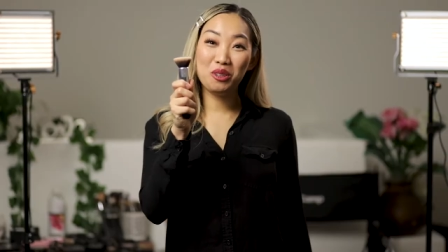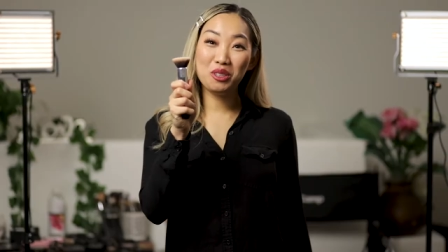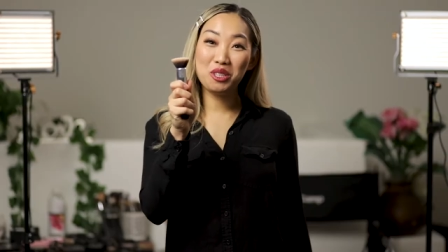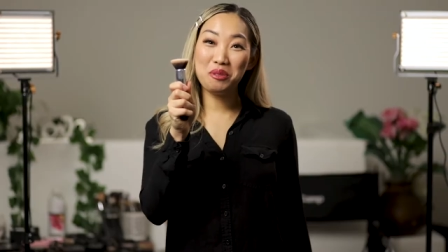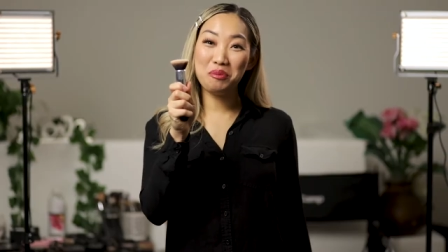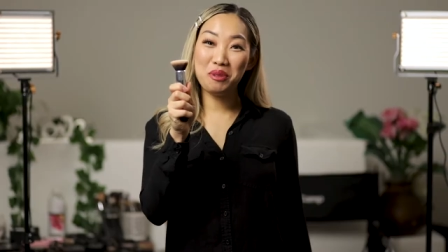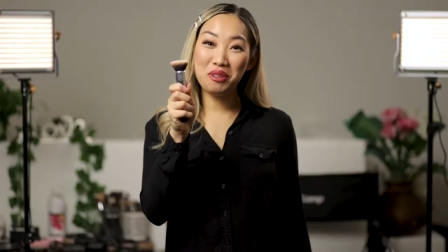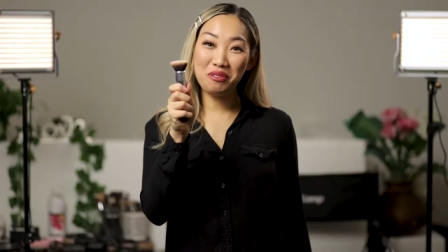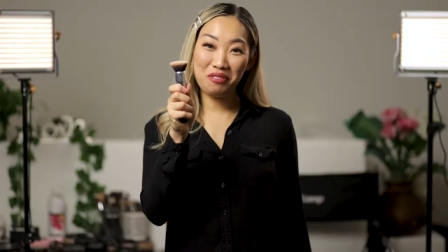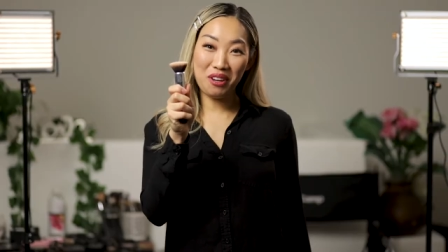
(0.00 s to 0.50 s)

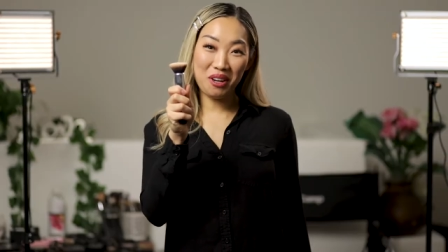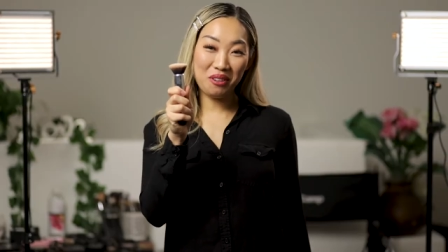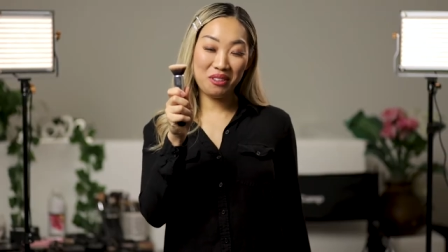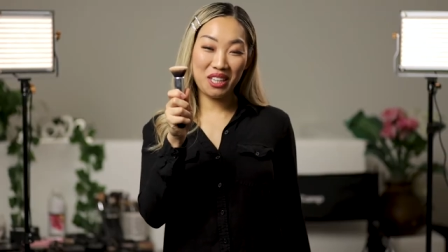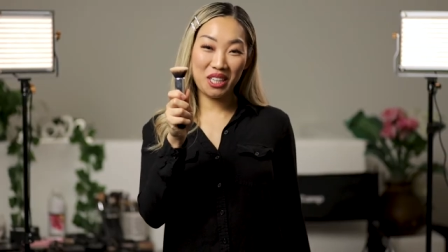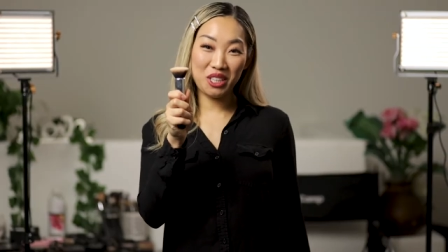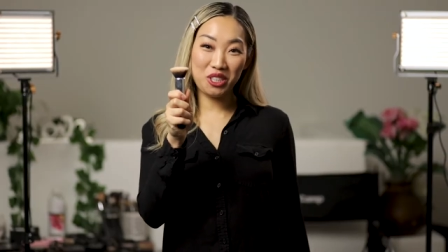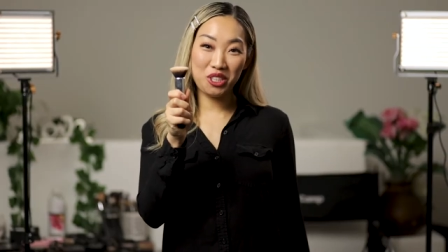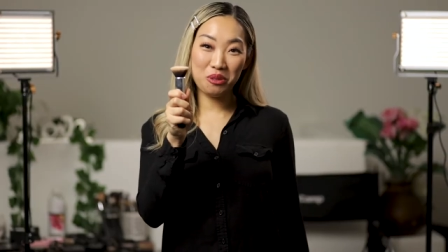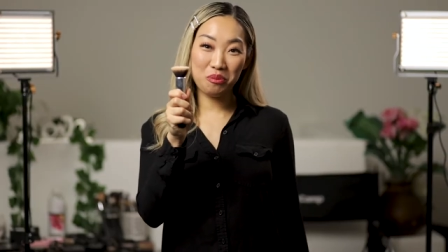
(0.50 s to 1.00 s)
ultimate
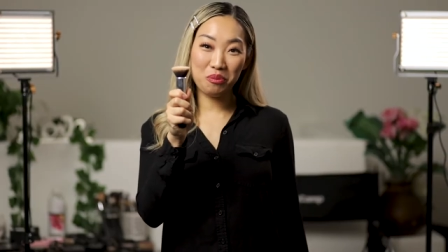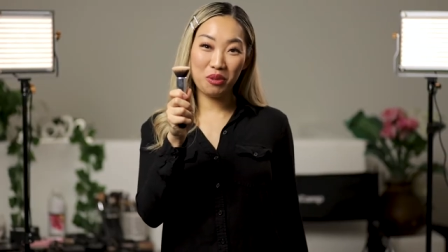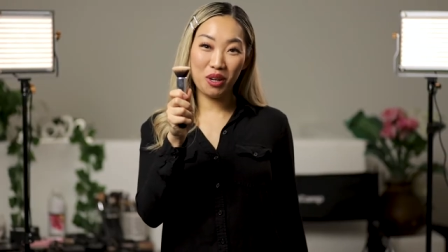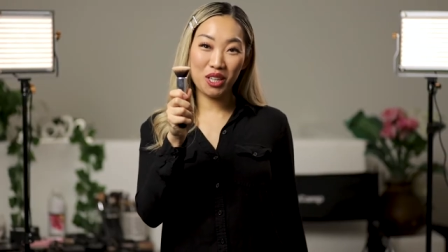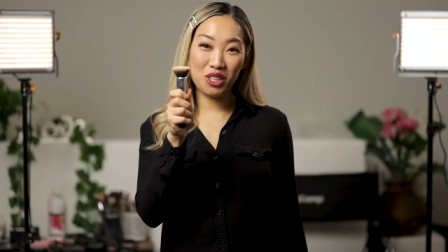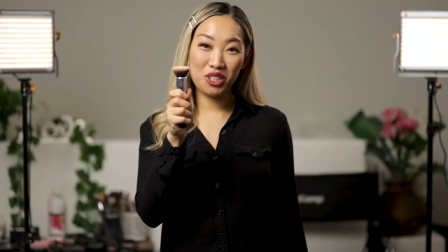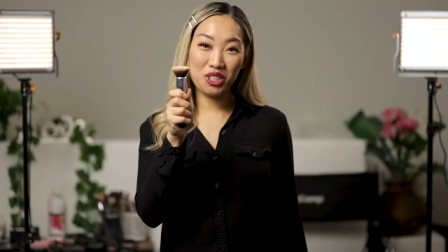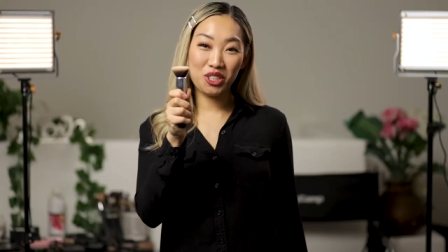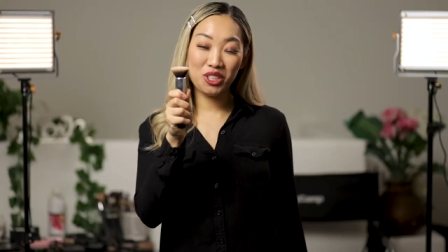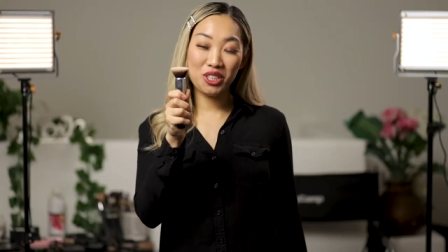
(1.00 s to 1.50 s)
foundation
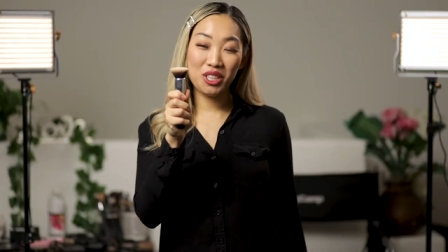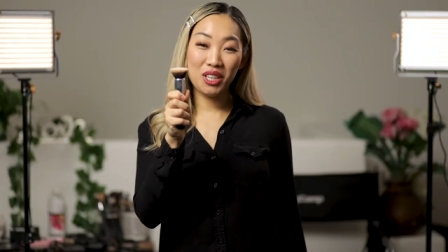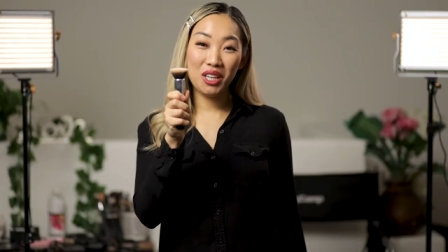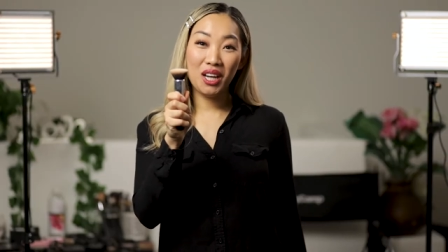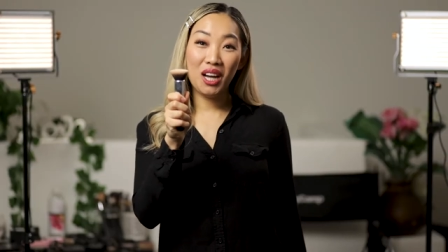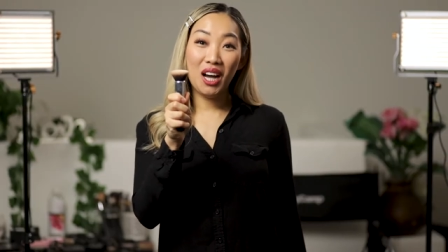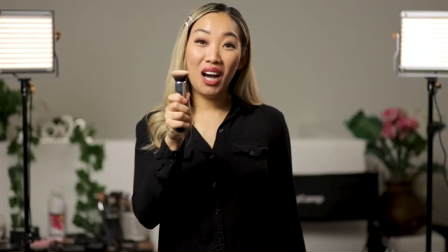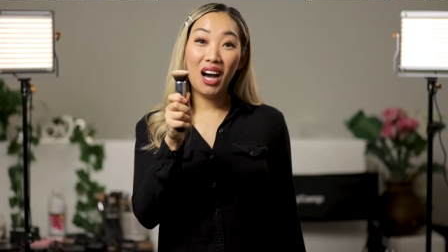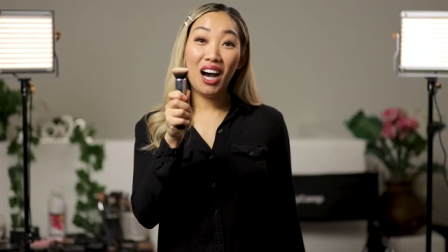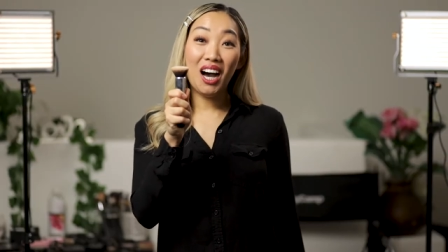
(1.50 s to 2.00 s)
brush.
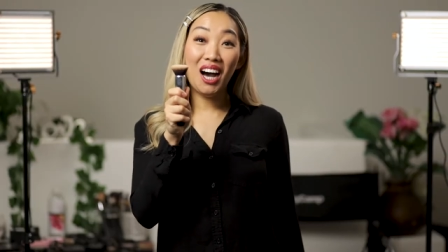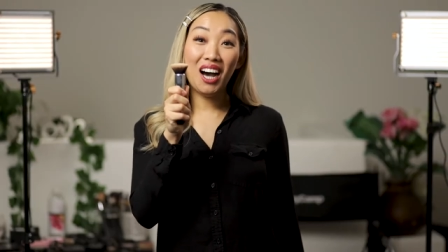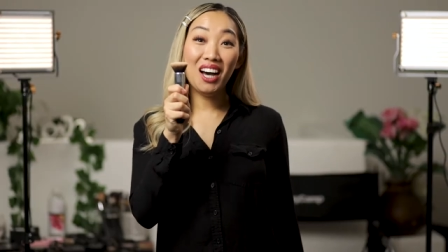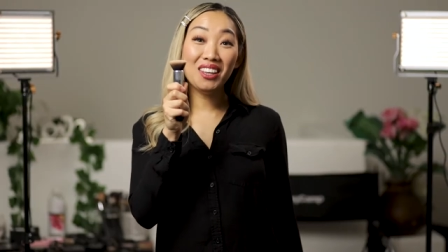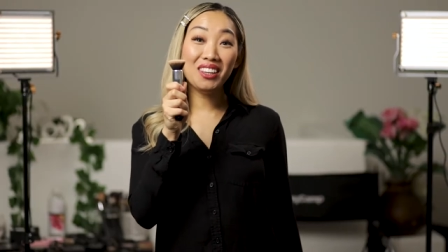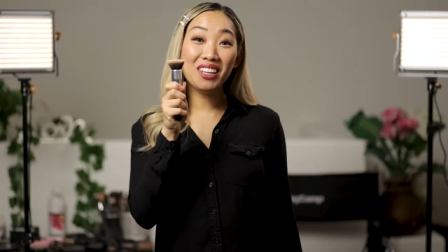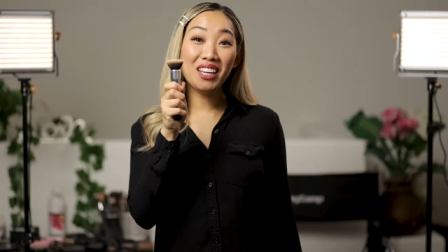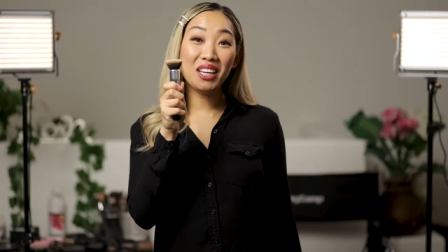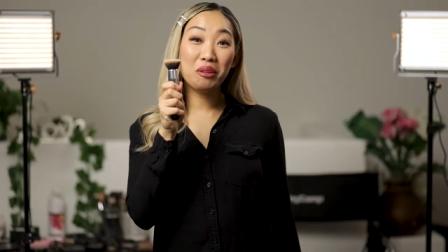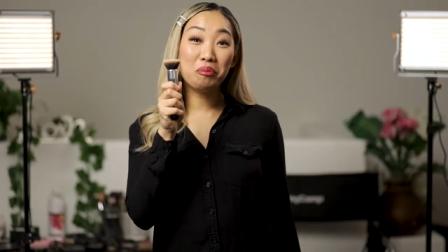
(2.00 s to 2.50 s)

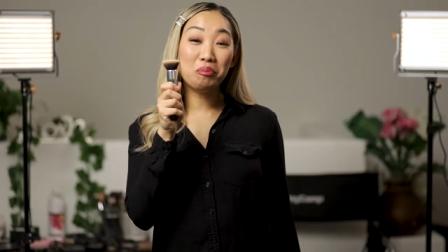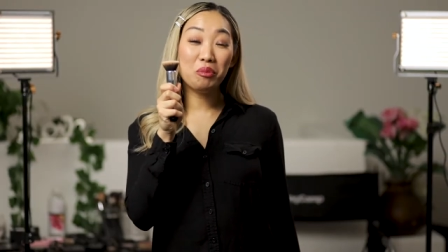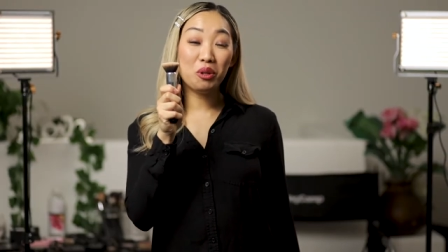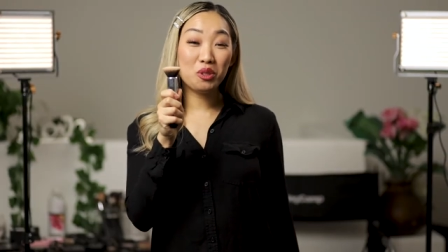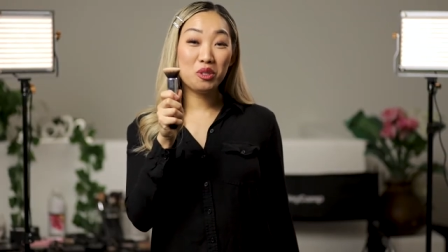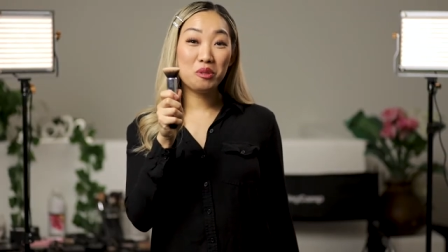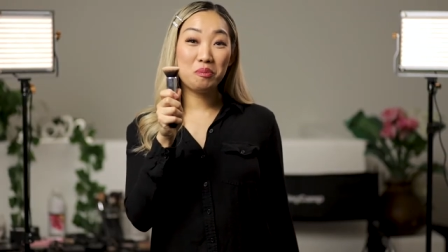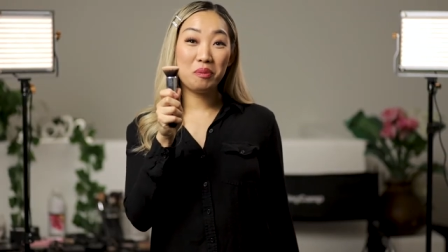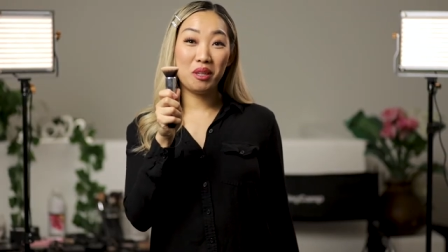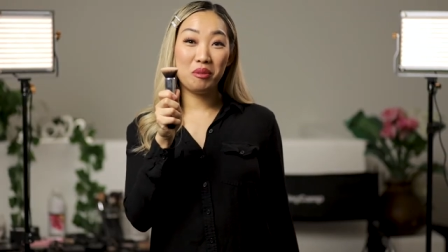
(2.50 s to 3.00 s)
Unlike
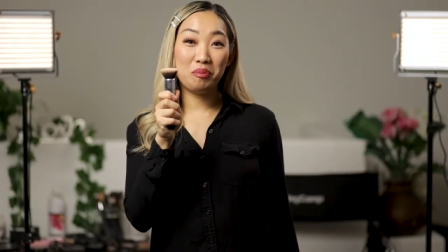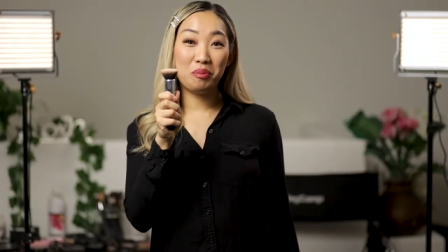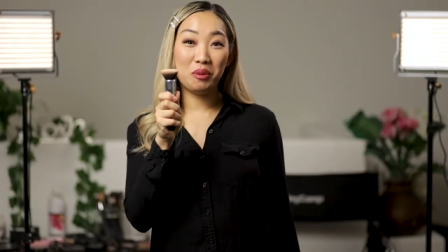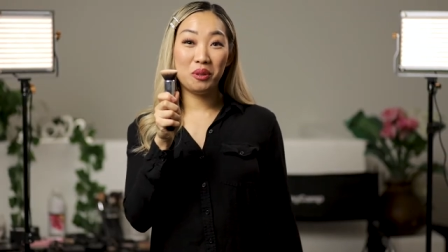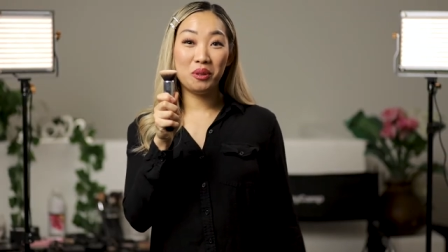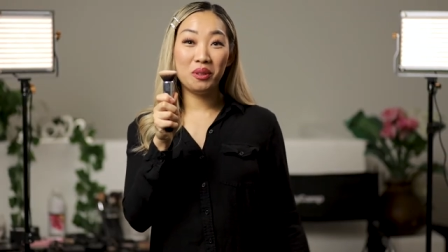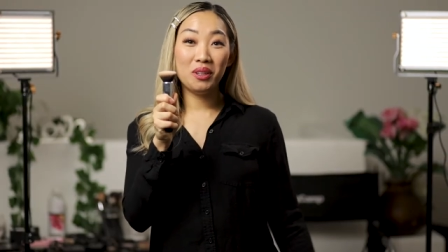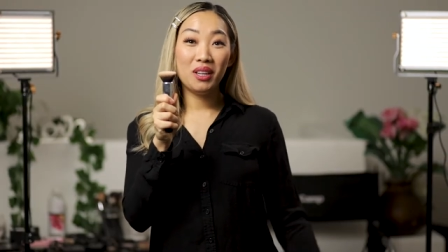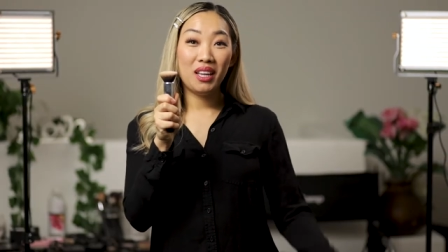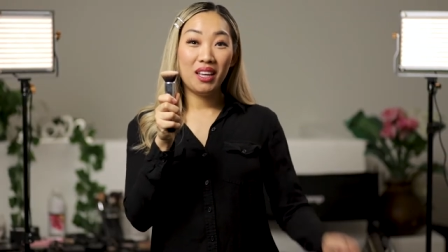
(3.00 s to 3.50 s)
most
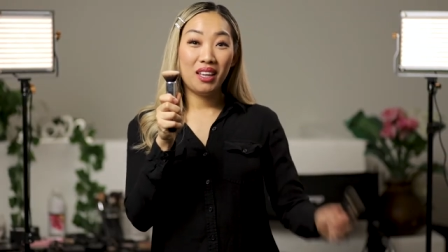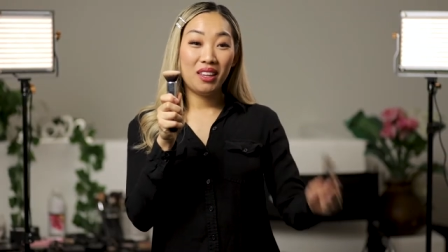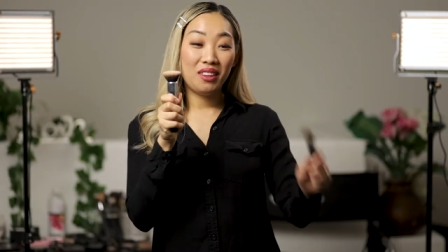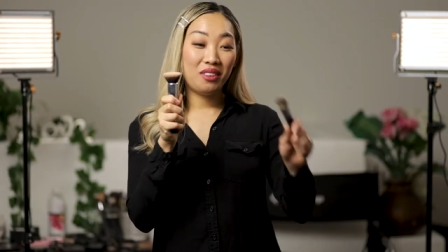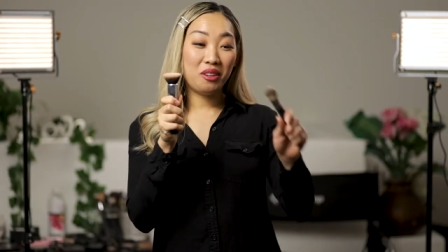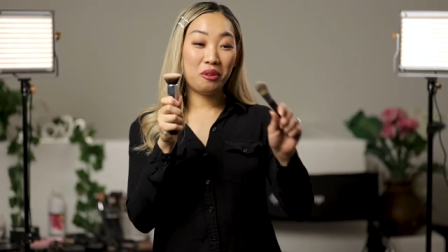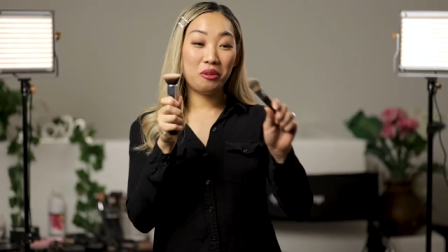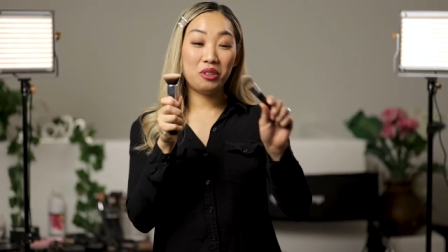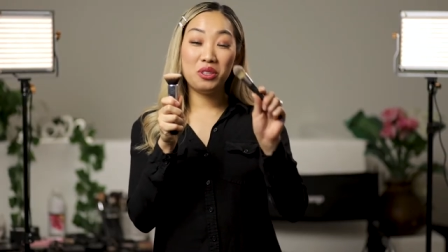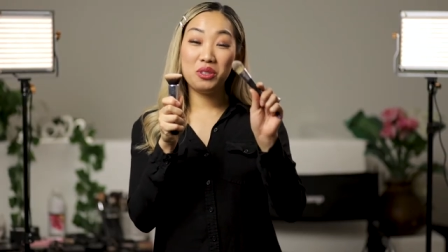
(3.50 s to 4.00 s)
people,
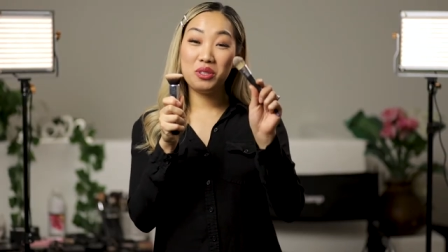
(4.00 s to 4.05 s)
they were